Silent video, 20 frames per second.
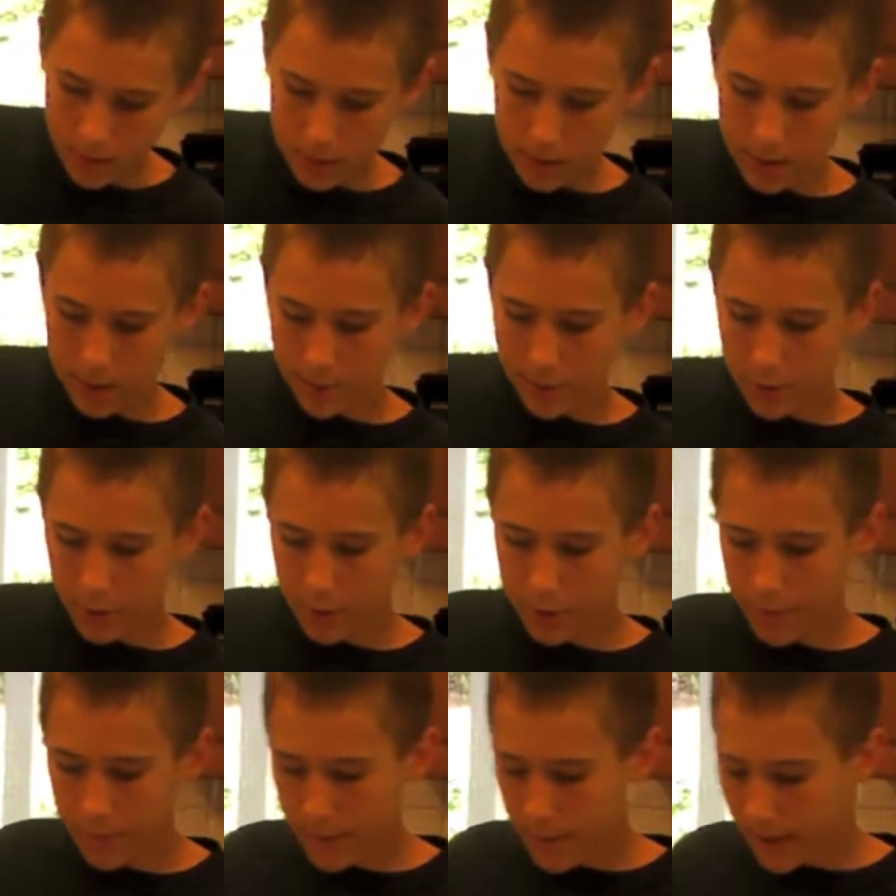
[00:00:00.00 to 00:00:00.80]
After you
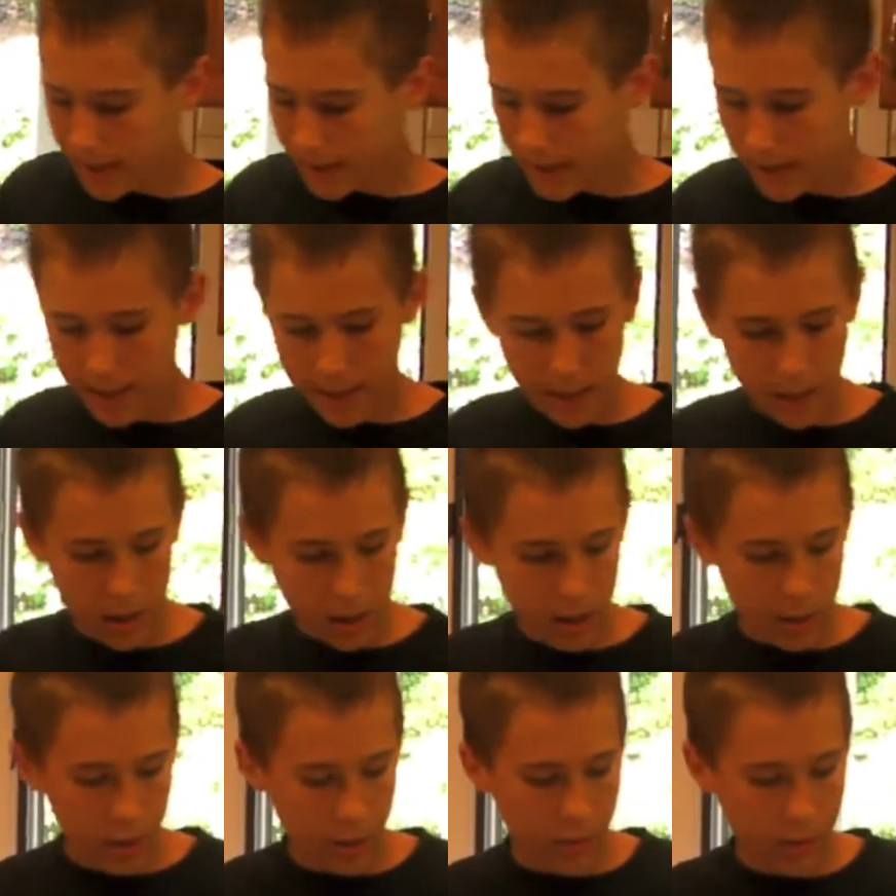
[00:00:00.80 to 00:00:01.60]
combine that,
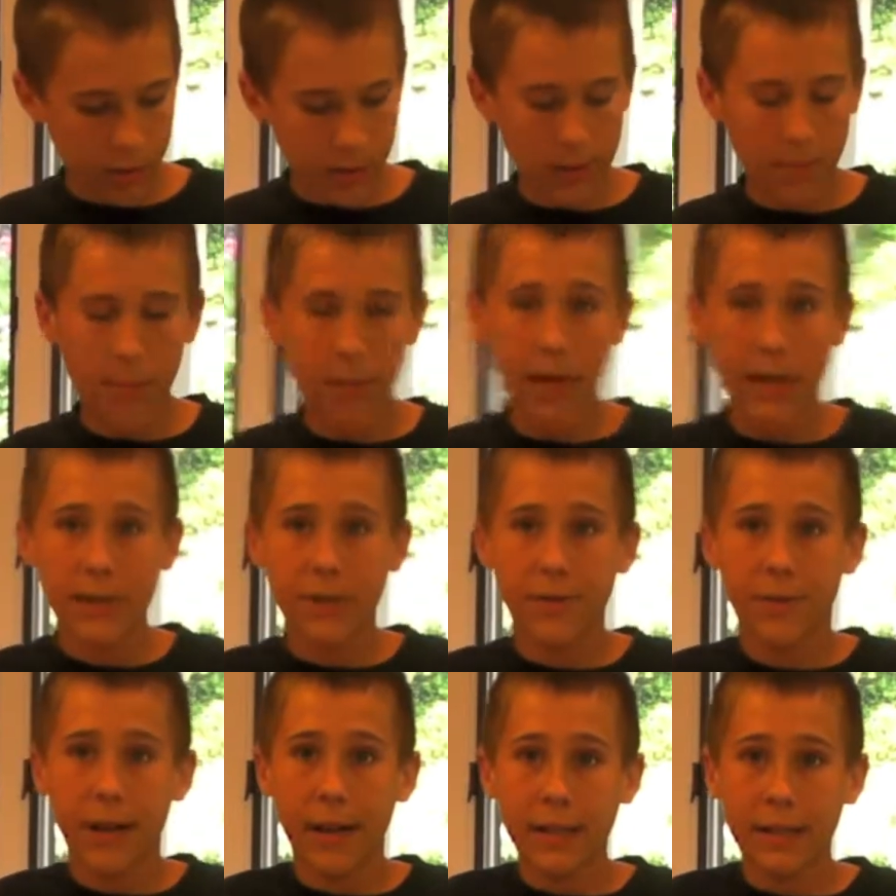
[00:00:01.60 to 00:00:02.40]
you want to combine
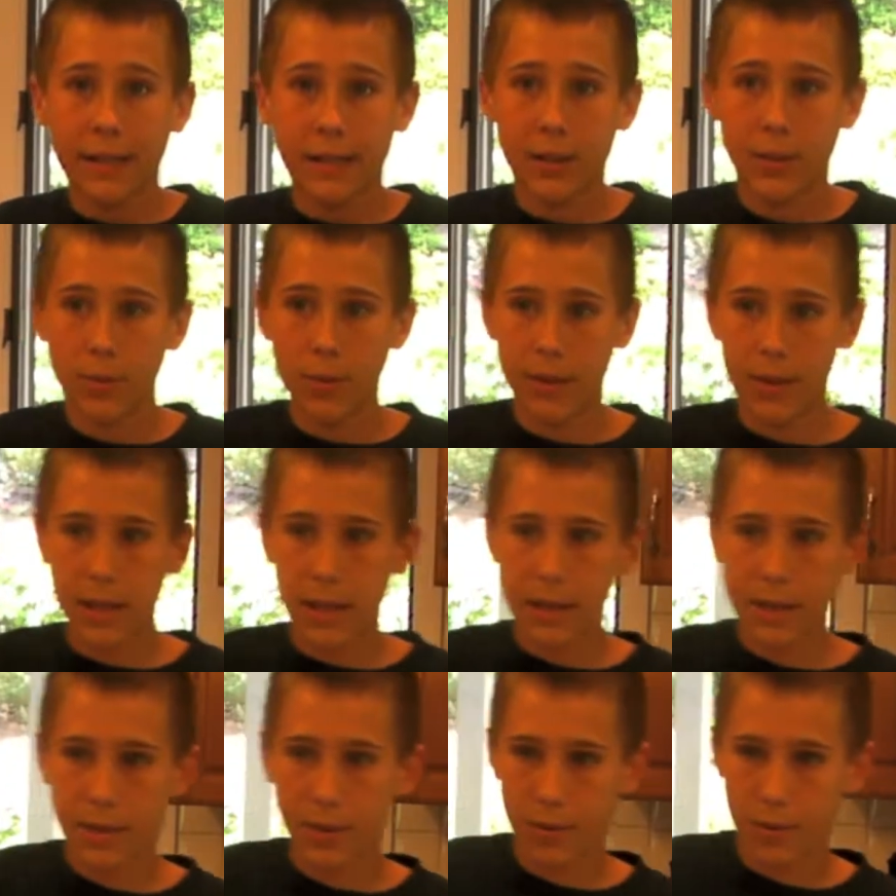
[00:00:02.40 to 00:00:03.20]
your essence with
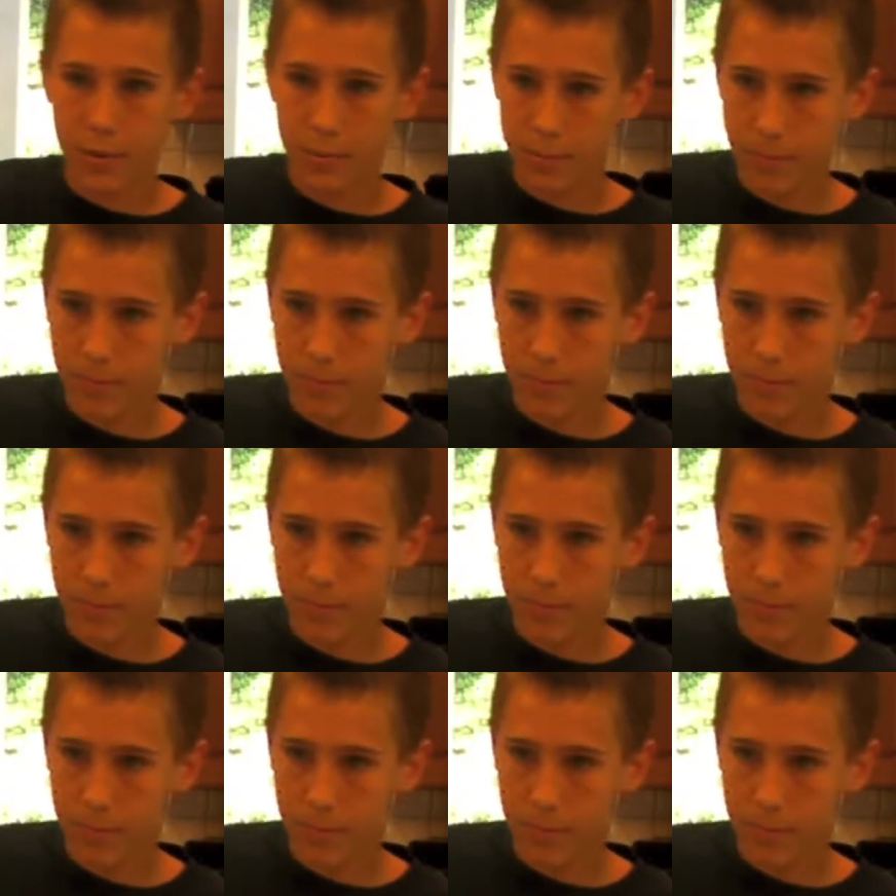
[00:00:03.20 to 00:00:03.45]
that too.